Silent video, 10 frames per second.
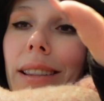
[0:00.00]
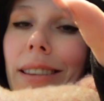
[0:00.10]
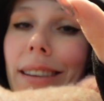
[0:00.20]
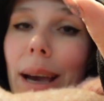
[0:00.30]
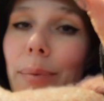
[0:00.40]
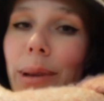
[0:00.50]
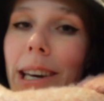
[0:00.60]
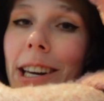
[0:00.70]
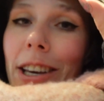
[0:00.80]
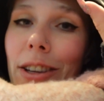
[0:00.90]
in the time
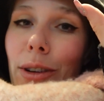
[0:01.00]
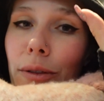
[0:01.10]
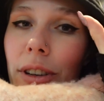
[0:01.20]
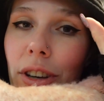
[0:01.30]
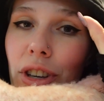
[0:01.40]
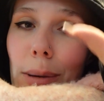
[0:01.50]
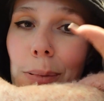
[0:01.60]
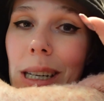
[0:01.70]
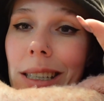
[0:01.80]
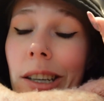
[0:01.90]
period of the
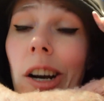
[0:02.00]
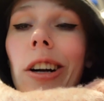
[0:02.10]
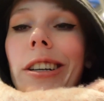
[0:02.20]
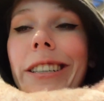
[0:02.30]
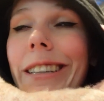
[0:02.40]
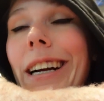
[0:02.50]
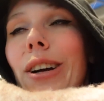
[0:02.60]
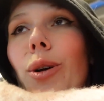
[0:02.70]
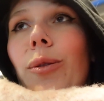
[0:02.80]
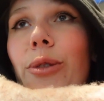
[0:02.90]
Japanese garden, then
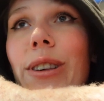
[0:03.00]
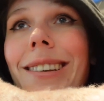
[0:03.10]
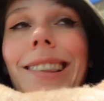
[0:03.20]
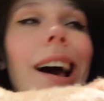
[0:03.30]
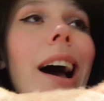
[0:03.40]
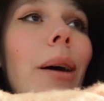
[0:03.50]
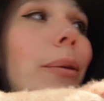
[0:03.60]
go visit that.